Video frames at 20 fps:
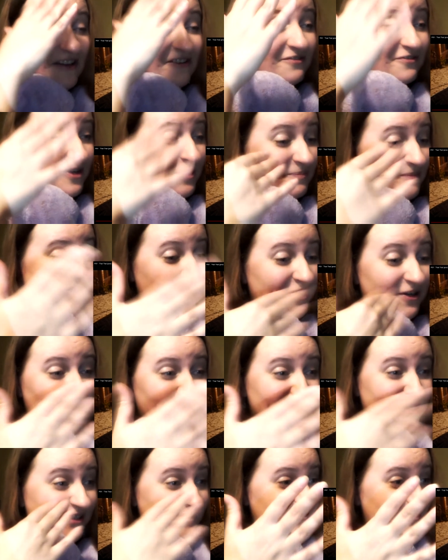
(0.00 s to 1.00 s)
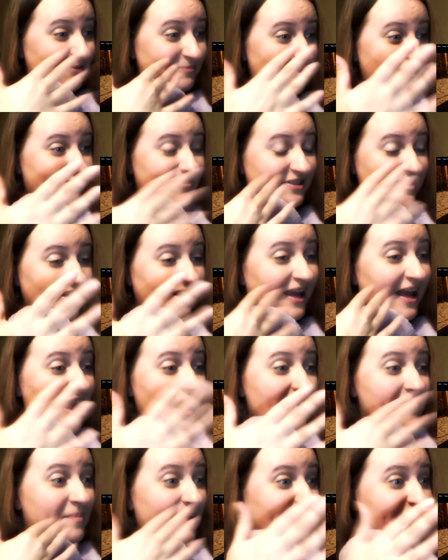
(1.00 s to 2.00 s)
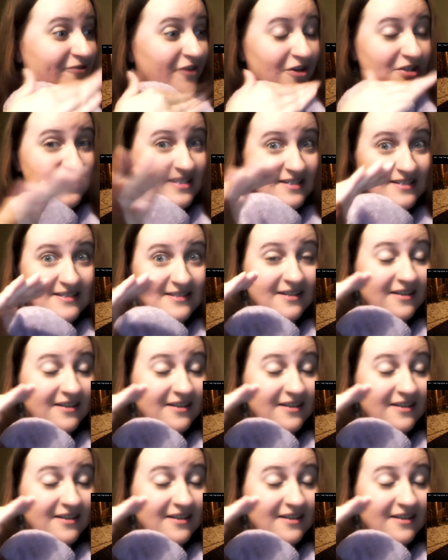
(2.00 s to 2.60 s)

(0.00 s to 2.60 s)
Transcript: from the cold and from everything. My voice is